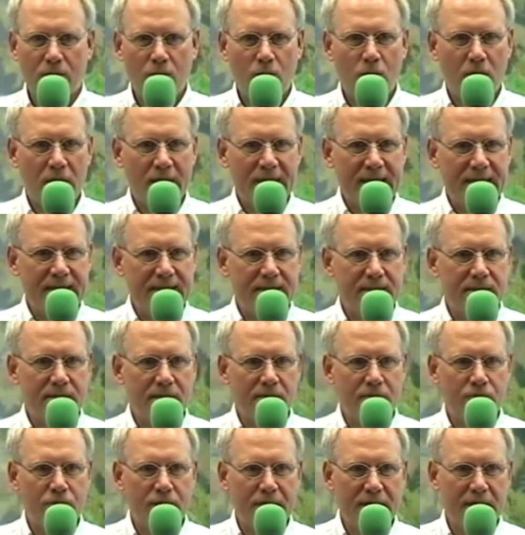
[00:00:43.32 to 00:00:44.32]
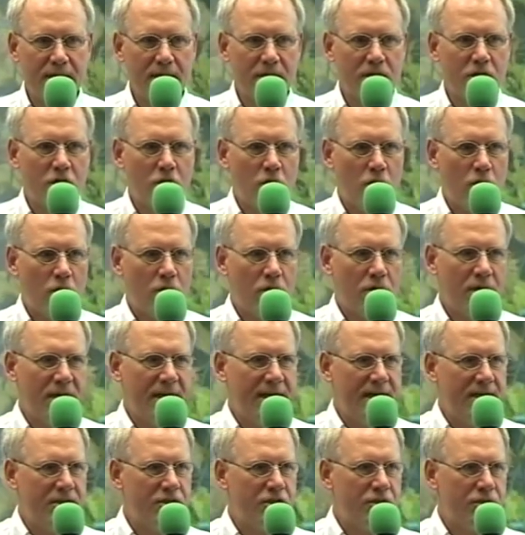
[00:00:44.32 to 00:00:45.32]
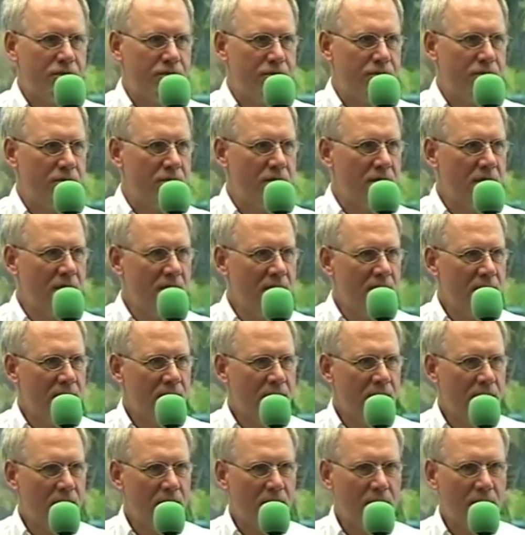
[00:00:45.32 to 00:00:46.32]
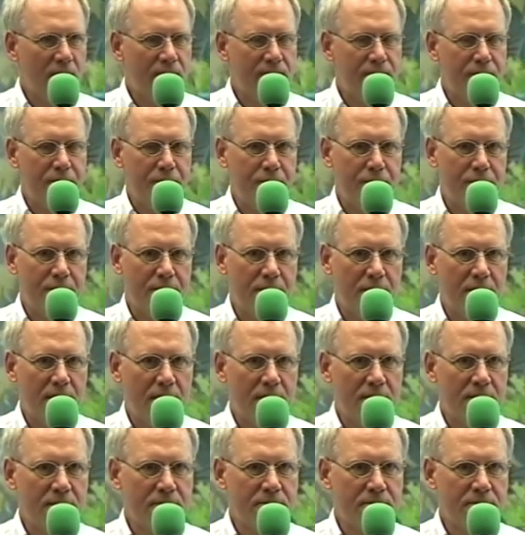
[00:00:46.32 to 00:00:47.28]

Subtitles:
what is the real core issue of your